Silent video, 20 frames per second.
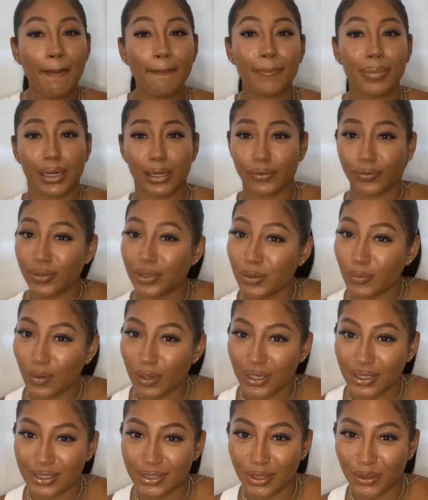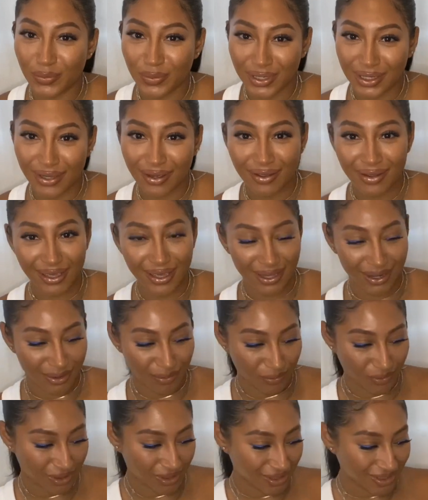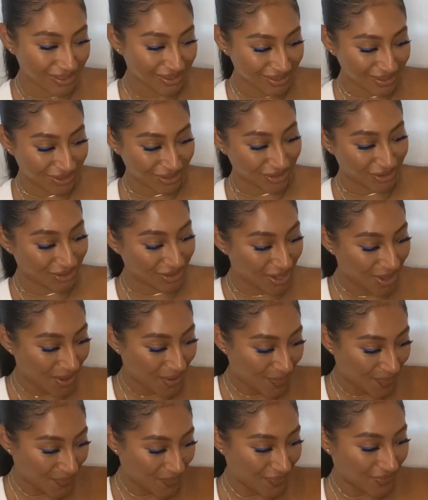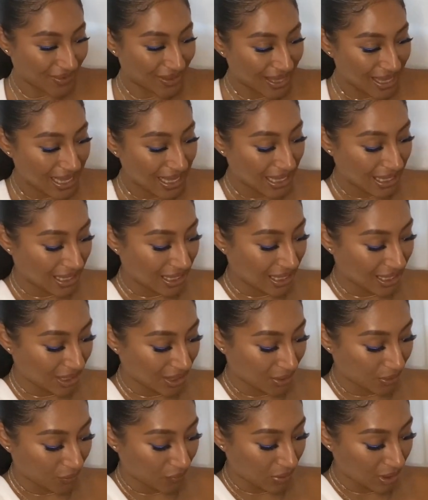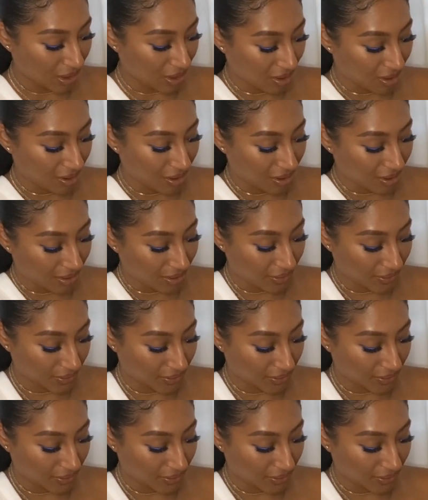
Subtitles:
But I really wanted to open it on camera, so here we are.